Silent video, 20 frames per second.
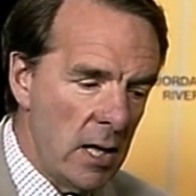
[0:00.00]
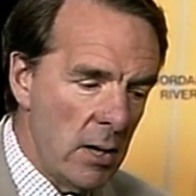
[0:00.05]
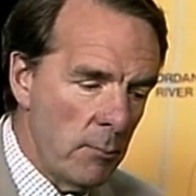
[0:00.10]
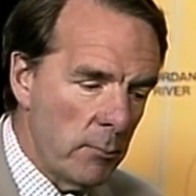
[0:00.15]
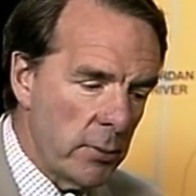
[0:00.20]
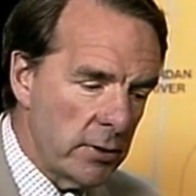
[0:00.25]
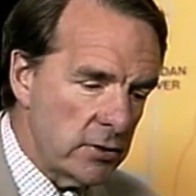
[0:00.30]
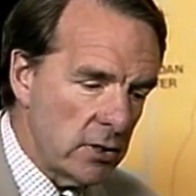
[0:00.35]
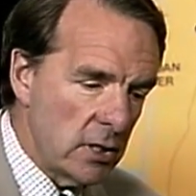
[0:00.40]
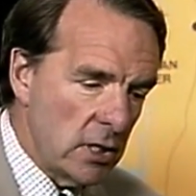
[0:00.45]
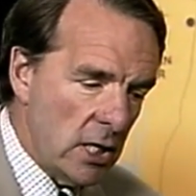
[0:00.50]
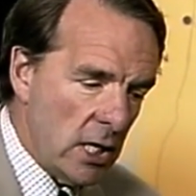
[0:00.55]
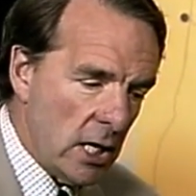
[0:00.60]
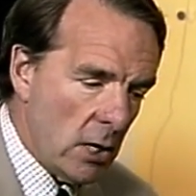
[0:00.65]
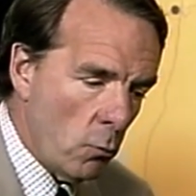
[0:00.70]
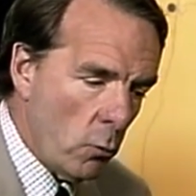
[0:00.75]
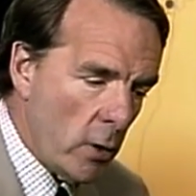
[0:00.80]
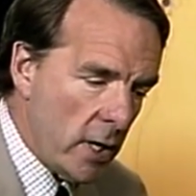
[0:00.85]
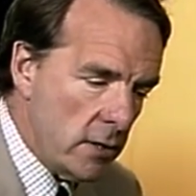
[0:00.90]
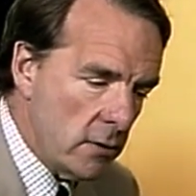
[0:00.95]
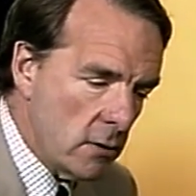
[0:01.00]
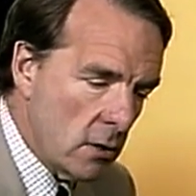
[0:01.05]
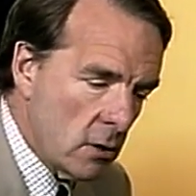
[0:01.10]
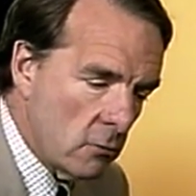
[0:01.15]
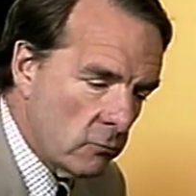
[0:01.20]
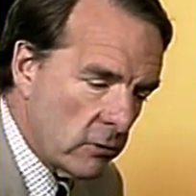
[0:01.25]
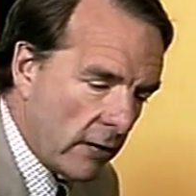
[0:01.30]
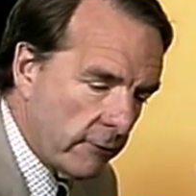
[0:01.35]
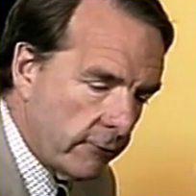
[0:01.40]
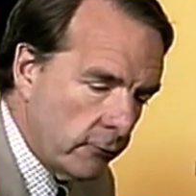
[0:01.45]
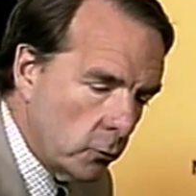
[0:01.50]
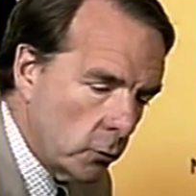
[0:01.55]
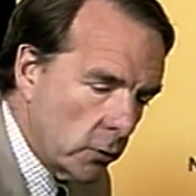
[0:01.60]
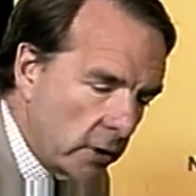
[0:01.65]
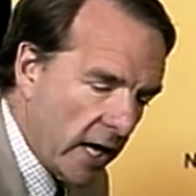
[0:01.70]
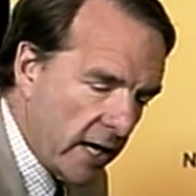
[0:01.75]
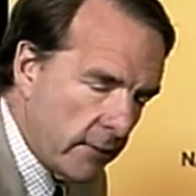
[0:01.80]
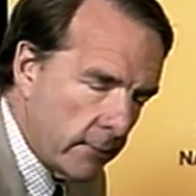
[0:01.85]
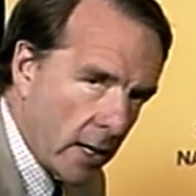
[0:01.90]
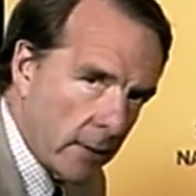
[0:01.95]
But when Raful
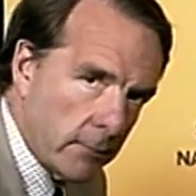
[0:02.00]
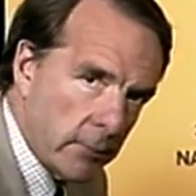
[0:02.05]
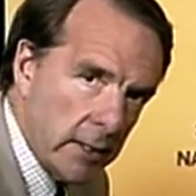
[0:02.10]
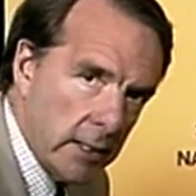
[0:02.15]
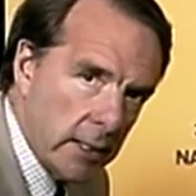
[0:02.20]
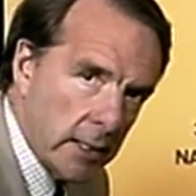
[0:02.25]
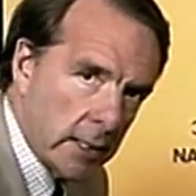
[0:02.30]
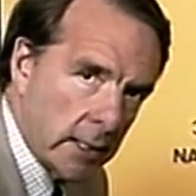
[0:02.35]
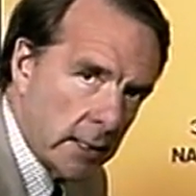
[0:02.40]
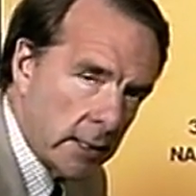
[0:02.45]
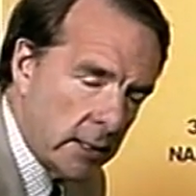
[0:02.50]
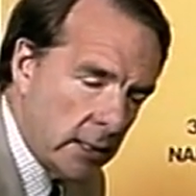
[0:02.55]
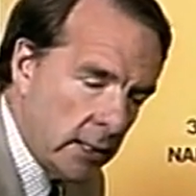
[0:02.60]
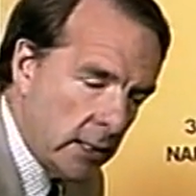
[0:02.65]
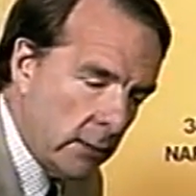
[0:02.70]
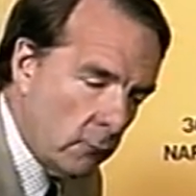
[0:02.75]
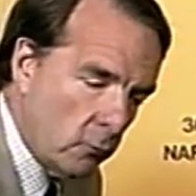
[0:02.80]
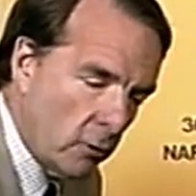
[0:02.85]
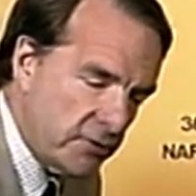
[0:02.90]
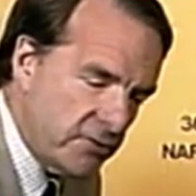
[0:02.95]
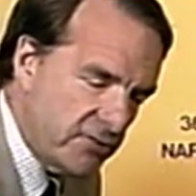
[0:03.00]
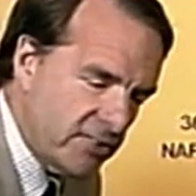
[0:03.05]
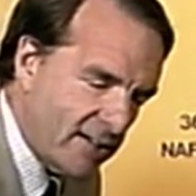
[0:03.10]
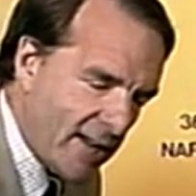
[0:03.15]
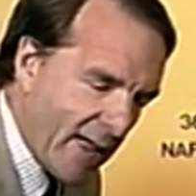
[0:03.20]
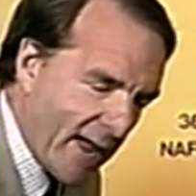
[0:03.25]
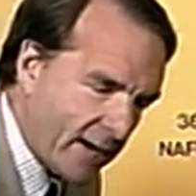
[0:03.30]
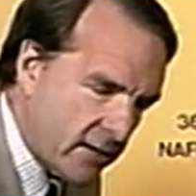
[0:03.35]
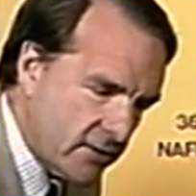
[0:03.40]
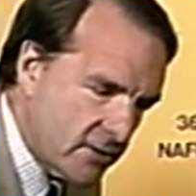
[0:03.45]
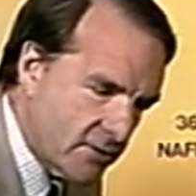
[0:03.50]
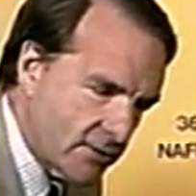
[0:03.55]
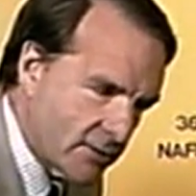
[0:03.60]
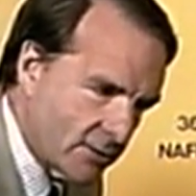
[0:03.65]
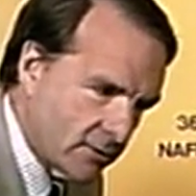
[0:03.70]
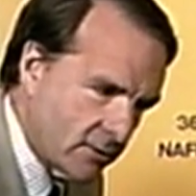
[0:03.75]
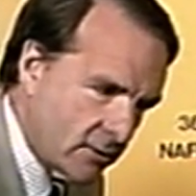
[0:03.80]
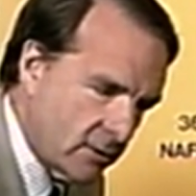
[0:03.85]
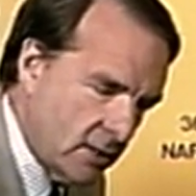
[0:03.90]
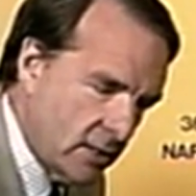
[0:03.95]
came up here, it wasn't an
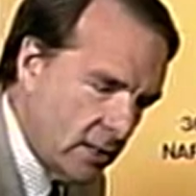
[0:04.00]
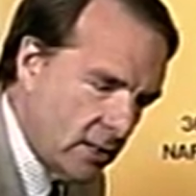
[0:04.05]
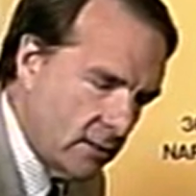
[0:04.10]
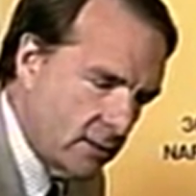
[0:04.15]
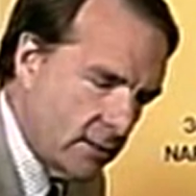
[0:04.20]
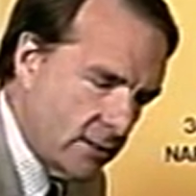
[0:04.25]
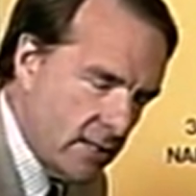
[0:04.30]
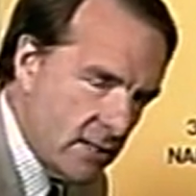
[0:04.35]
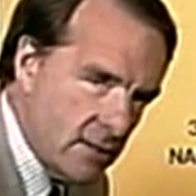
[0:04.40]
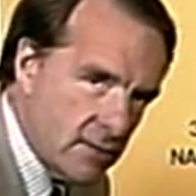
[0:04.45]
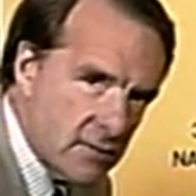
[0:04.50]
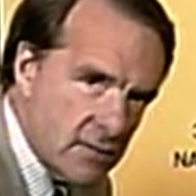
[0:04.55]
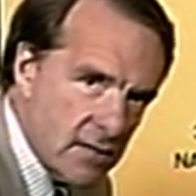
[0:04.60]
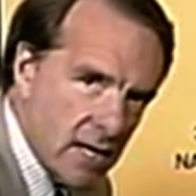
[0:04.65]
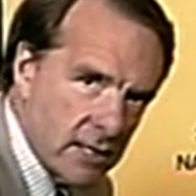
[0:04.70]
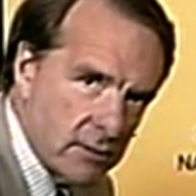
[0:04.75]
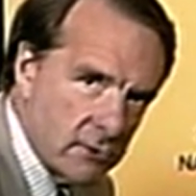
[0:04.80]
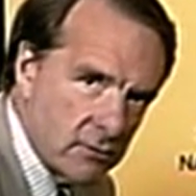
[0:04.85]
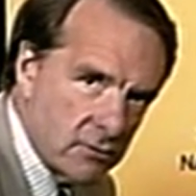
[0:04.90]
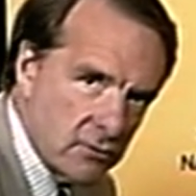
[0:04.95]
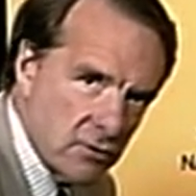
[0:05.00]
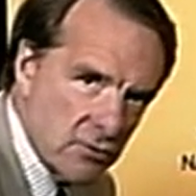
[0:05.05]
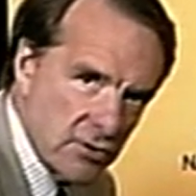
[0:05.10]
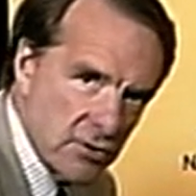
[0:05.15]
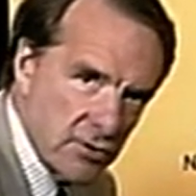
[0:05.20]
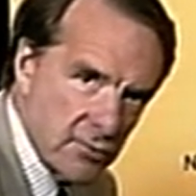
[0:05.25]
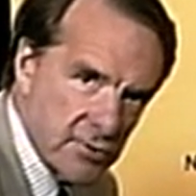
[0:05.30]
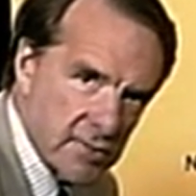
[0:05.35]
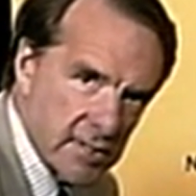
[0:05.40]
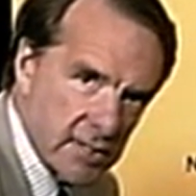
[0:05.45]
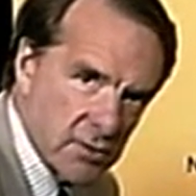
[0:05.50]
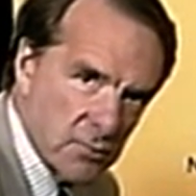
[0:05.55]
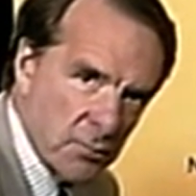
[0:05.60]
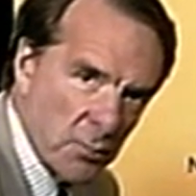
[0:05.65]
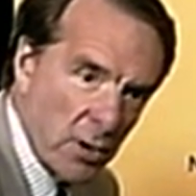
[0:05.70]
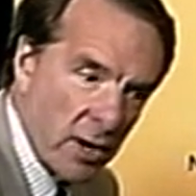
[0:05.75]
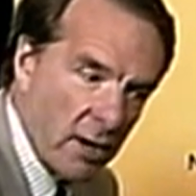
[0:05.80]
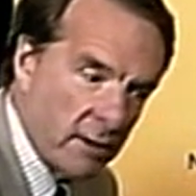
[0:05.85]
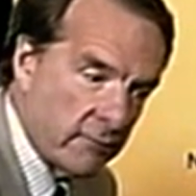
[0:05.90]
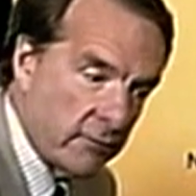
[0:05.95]
accident that he said to 2-6
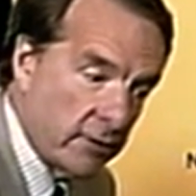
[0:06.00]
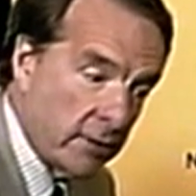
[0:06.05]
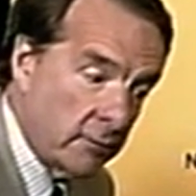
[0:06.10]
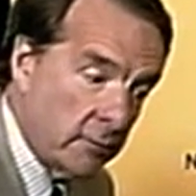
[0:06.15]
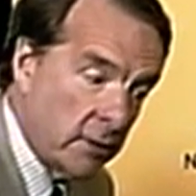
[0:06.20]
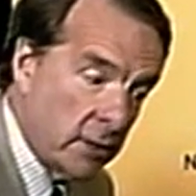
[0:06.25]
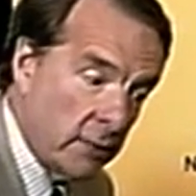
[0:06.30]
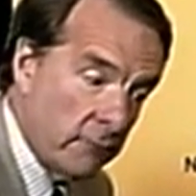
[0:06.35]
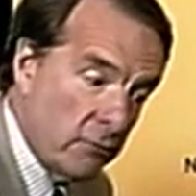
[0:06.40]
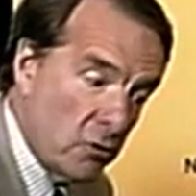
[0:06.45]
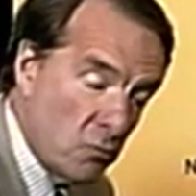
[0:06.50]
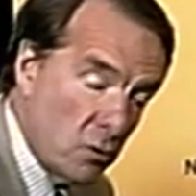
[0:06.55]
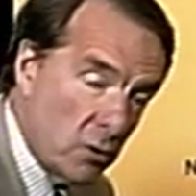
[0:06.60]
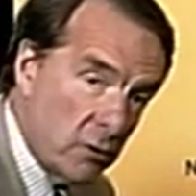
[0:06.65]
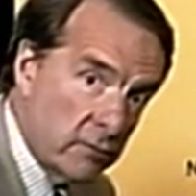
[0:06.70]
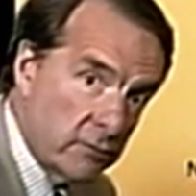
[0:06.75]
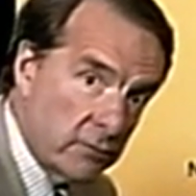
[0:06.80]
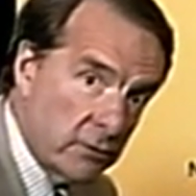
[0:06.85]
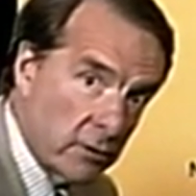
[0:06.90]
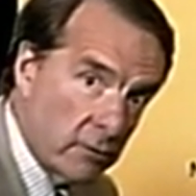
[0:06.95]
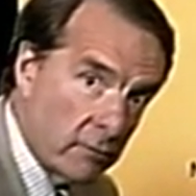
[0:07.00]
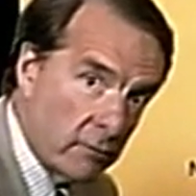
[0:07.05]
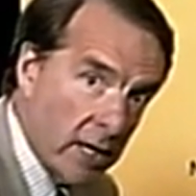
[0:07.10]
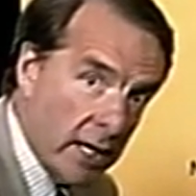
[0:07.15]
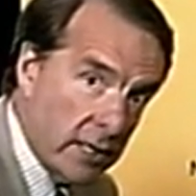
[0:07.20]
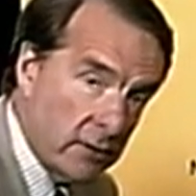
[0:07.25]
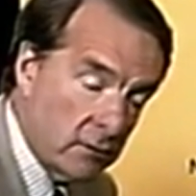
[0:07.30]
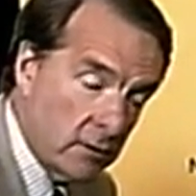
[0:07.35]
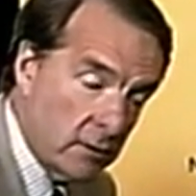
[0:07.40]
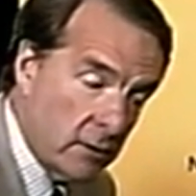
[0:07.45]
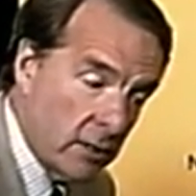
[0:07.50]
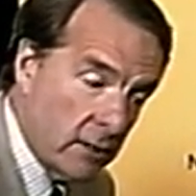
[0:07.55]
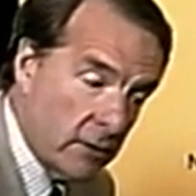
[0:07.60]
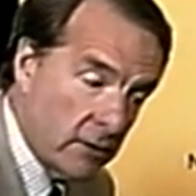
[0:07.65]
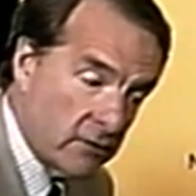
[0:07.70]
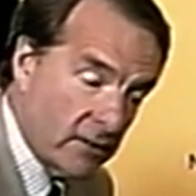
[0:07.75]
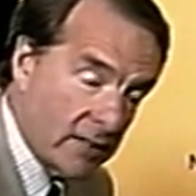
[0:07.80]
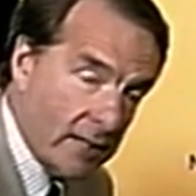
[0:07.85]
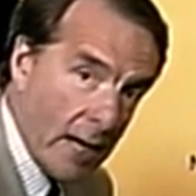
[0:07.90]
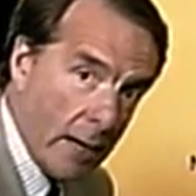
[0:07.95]
Bravo, if you move to the right,
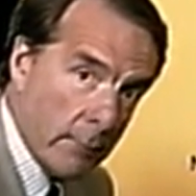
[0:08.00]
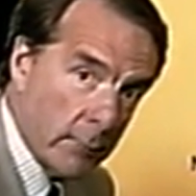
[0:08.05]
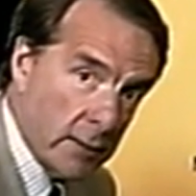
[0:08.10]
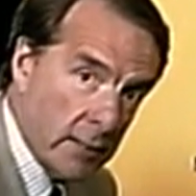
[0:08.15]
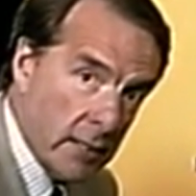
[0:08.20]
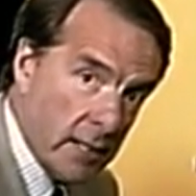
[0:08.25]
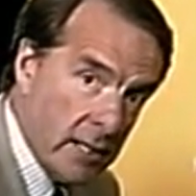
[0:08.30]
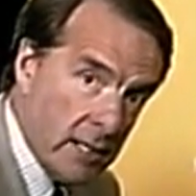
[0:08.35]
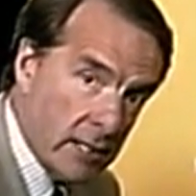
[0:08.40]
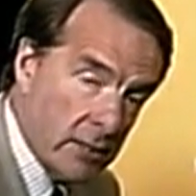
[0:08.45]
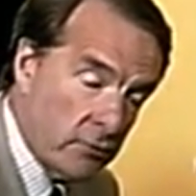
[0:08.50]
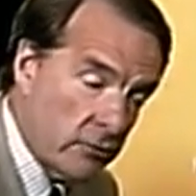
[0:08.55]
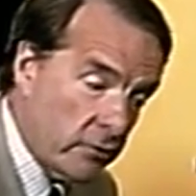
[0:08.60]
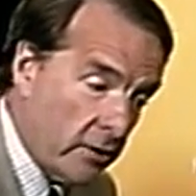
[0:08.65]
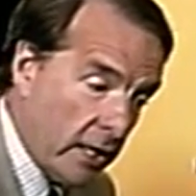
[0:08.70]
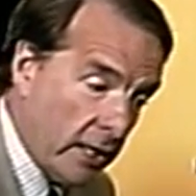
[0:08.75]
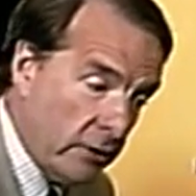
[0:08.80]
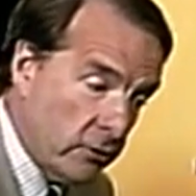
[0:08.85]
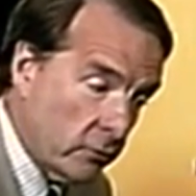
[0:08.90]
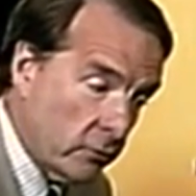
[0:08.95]
there's a gap in the hedge and